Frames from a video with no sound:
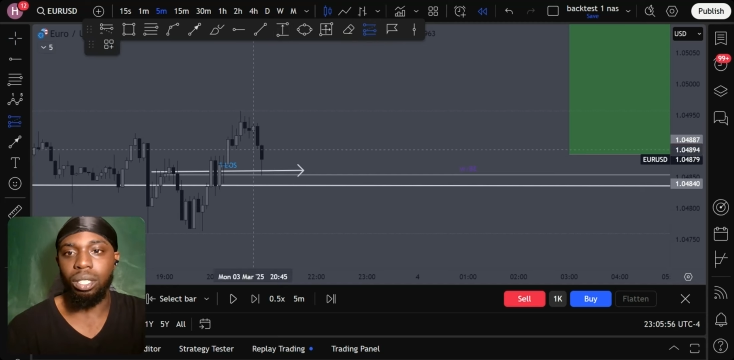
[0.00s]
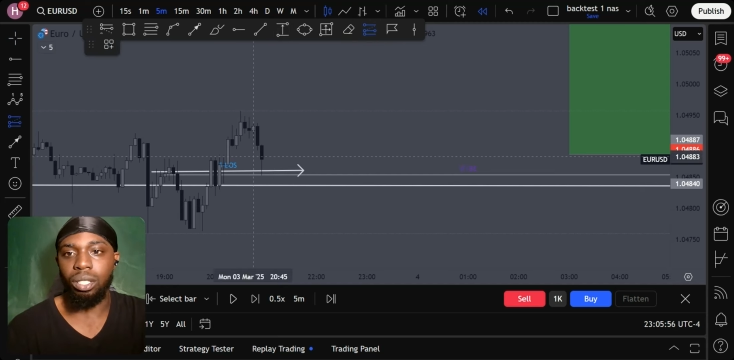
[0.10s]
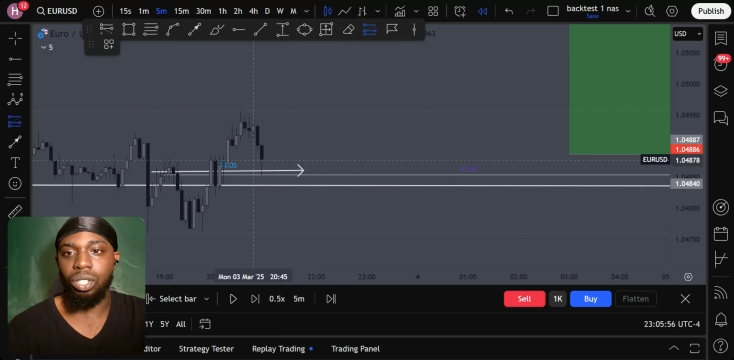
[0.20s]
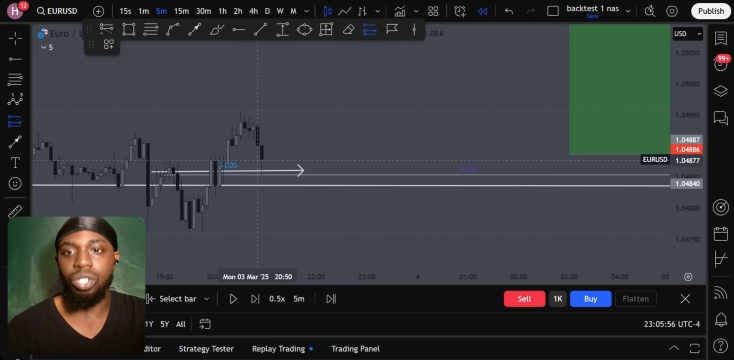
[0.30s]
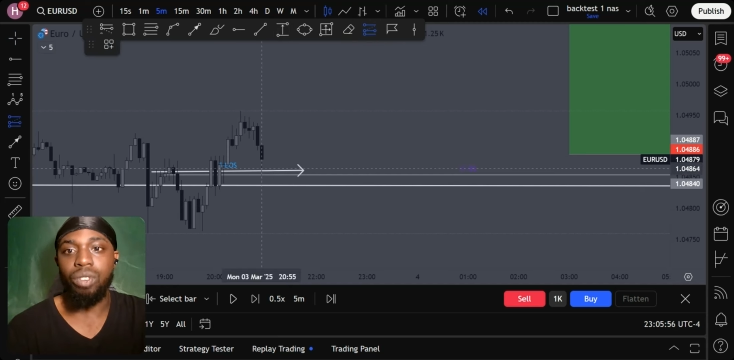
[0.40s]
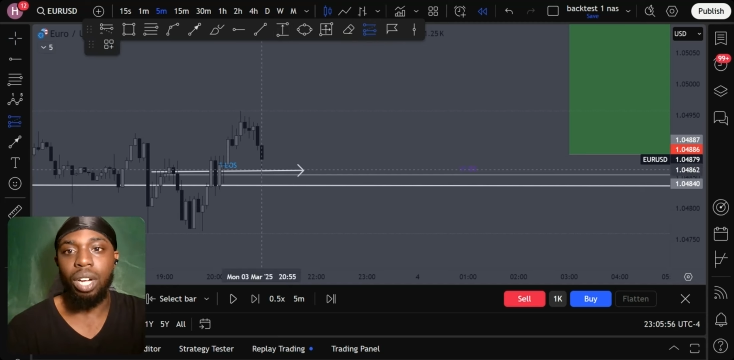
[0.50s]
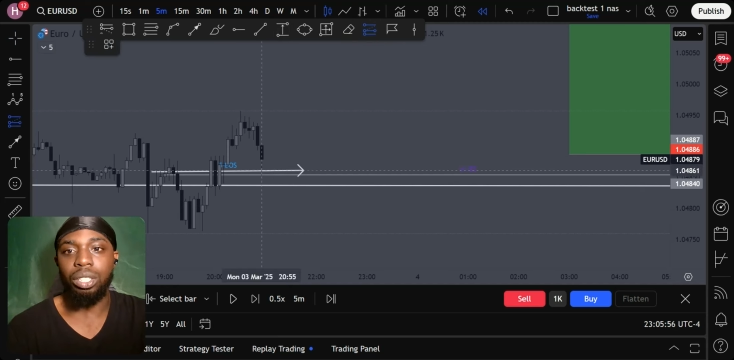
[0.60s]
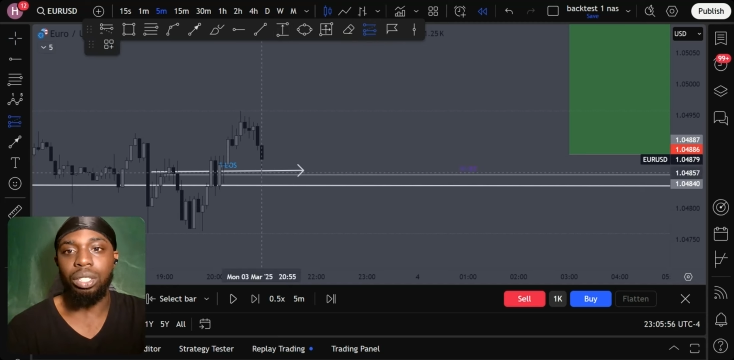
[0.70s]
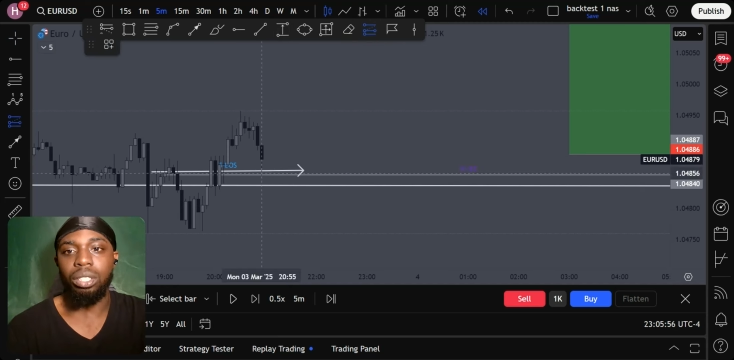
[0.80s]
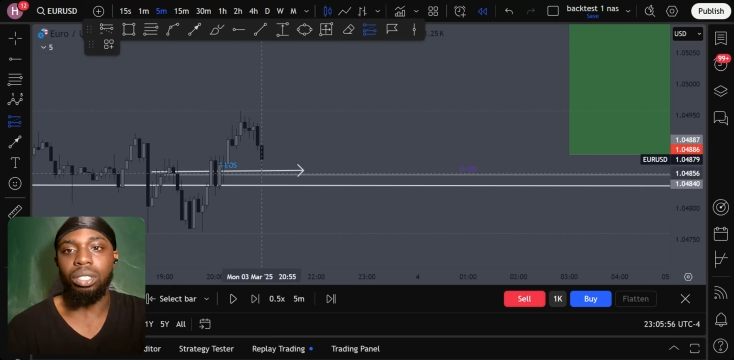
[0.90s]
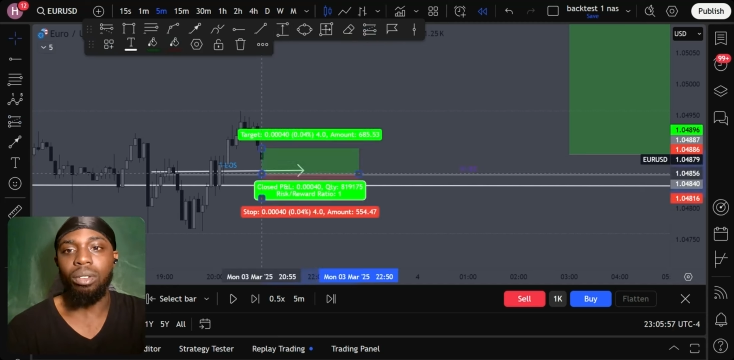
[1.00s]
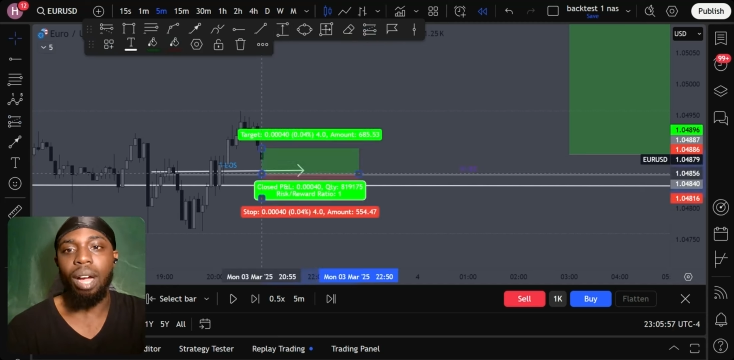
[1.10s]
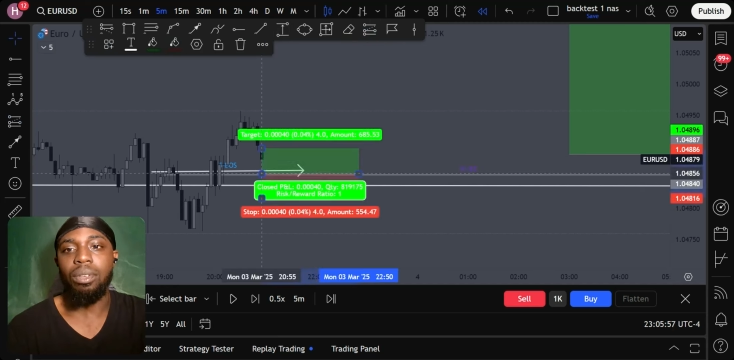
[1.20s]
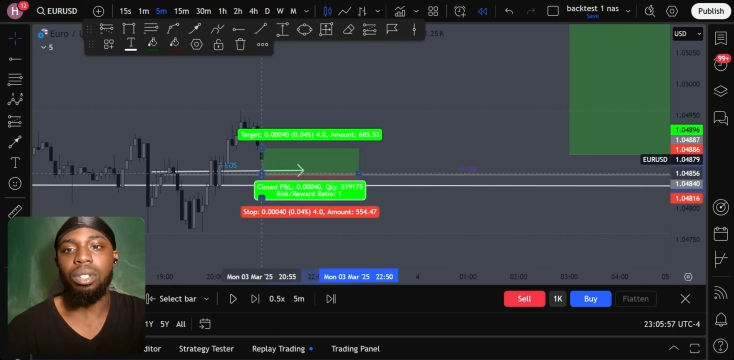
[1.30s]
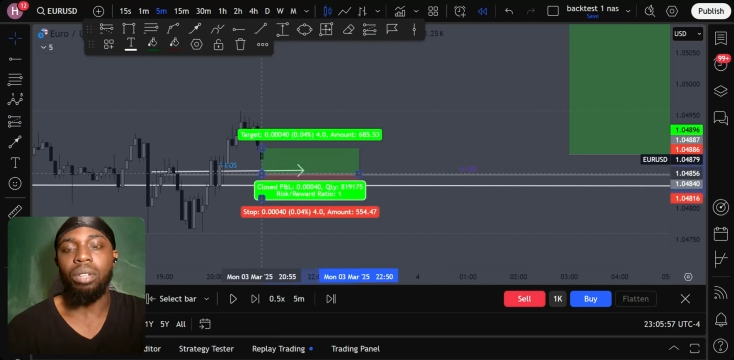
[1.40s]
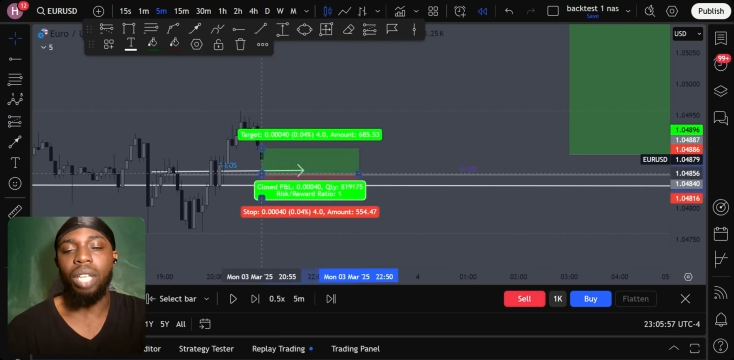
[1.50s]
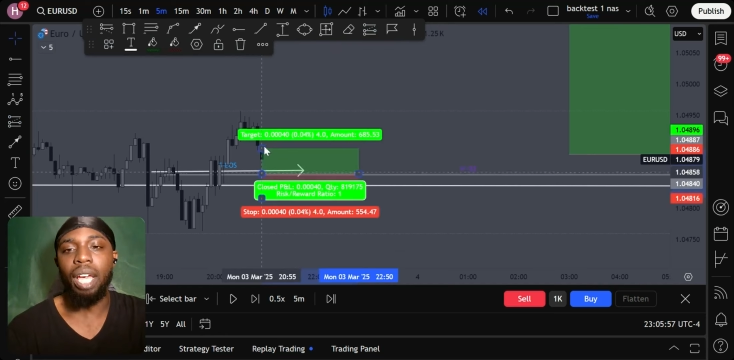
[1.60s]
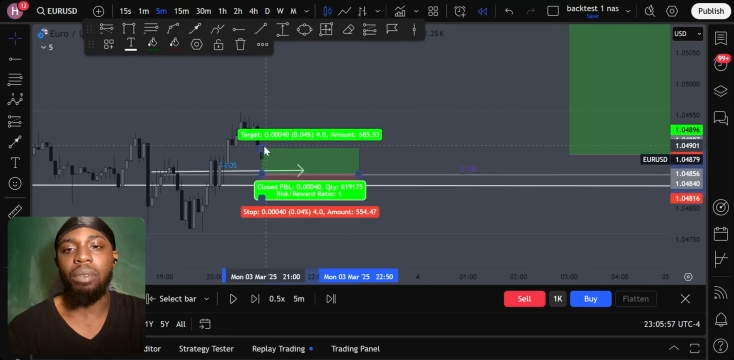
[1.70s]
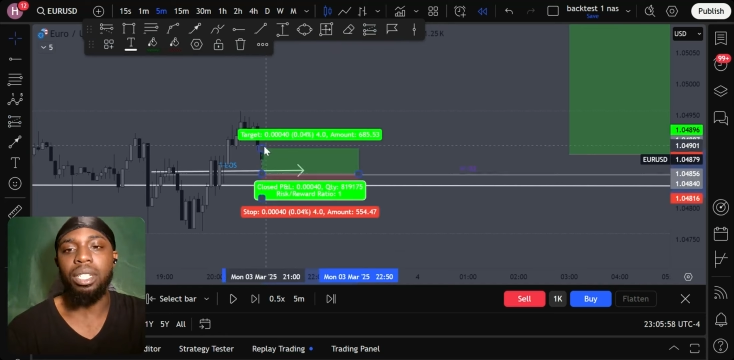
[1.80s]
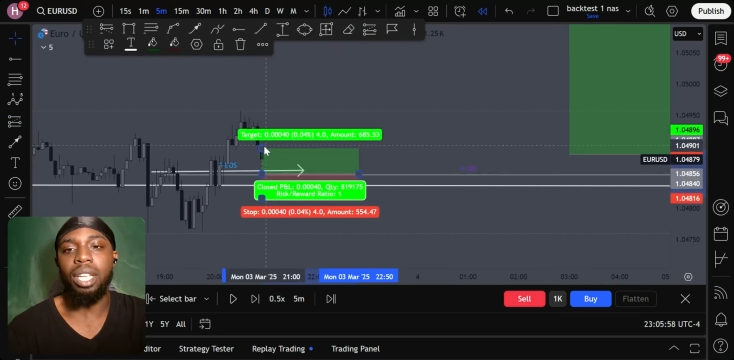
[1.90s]
structure. So I was
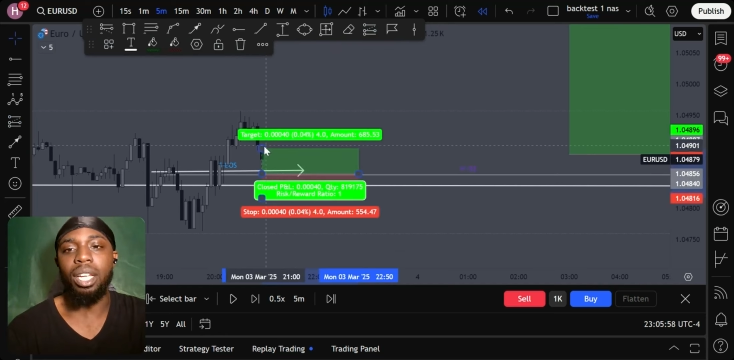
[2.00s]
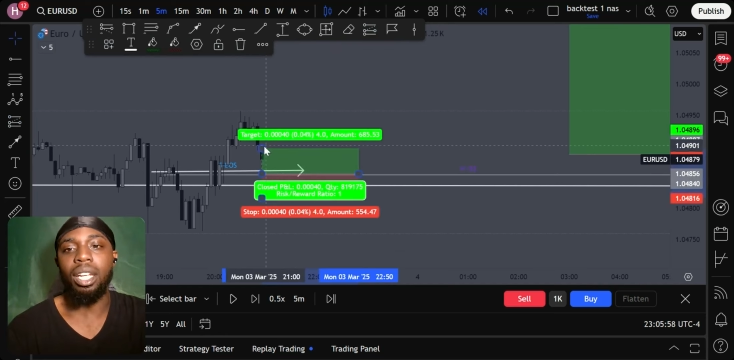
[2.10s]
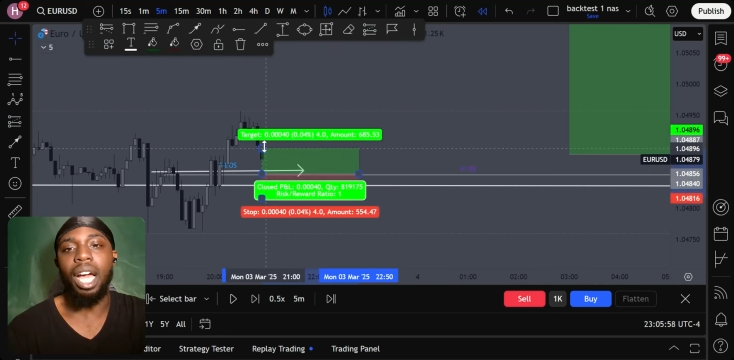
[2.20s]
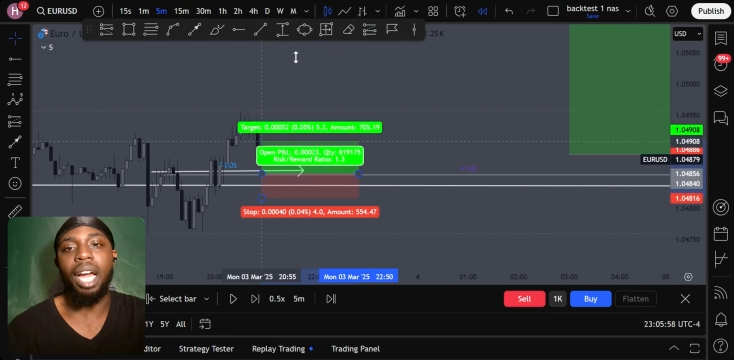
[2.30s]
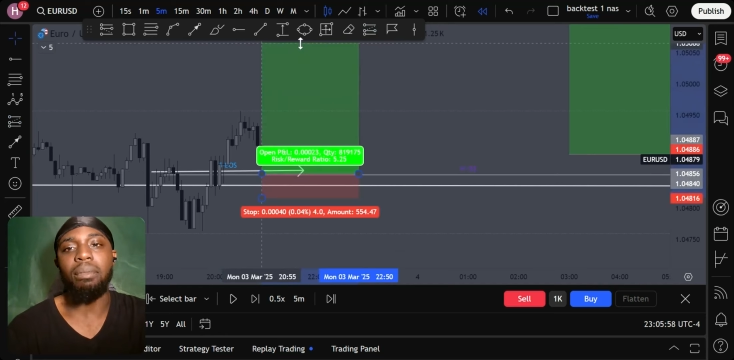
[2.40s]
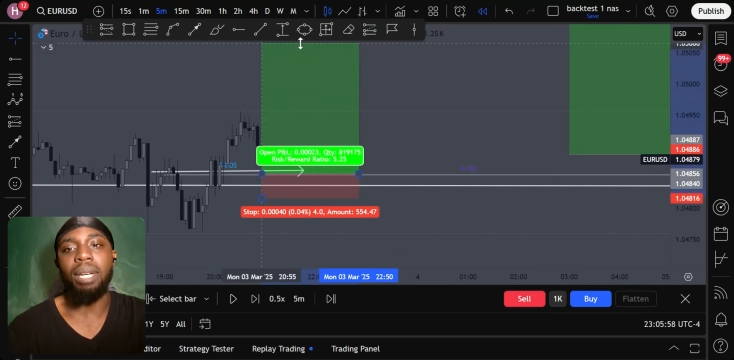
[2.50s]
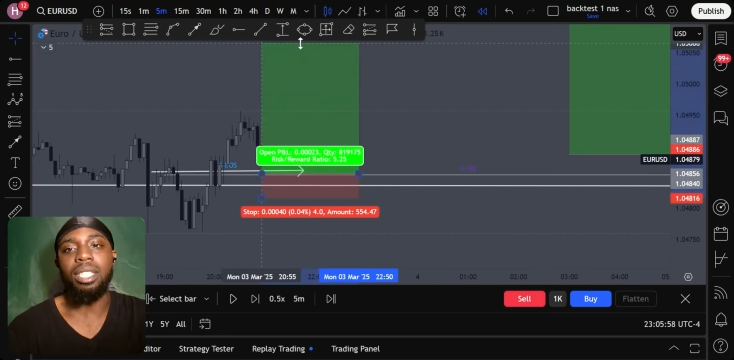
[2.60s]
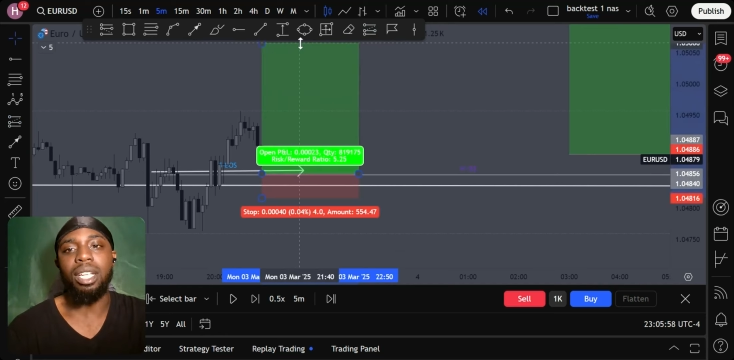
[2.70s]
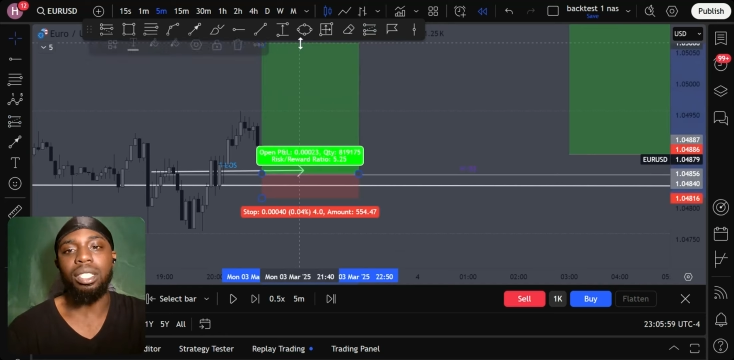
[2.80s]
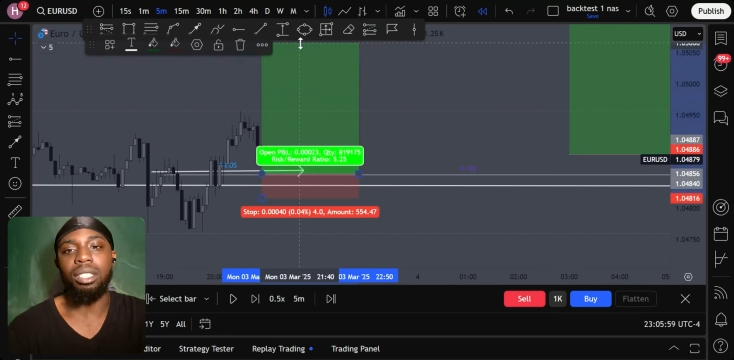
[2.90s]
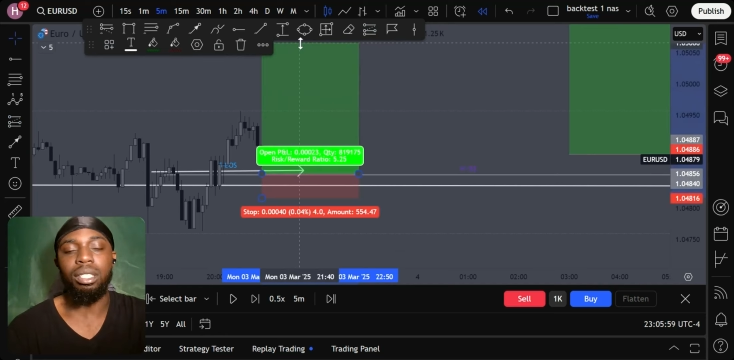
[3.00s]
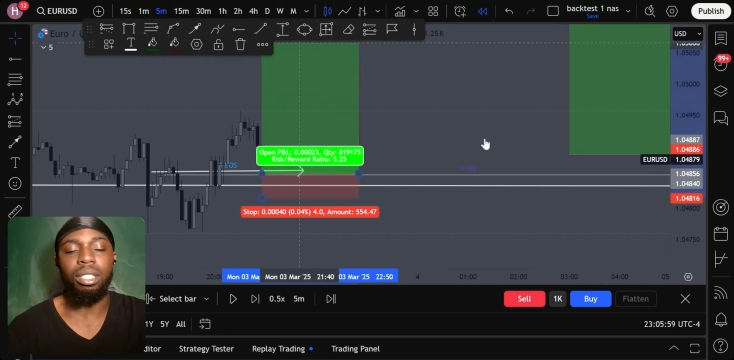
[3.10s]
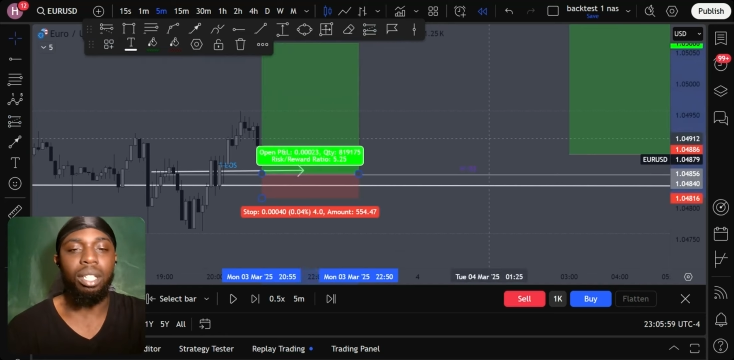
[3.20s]
okay with taking it out of my session